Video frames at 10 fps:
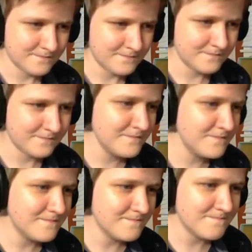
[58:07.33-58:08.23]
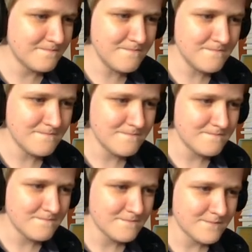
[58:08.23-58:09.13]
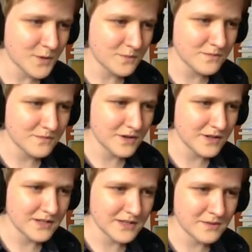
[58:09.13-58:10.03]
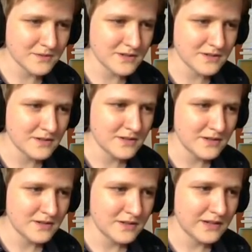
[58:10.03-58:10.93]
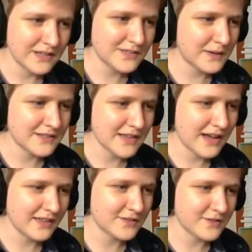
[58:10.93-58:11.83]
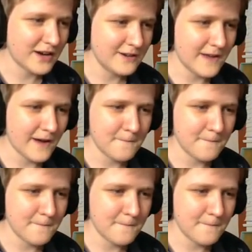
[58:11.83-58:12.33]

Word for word: Mm-hmm, mm-hmm. Oh, I did that one. Next one is Alice, right? Yeah.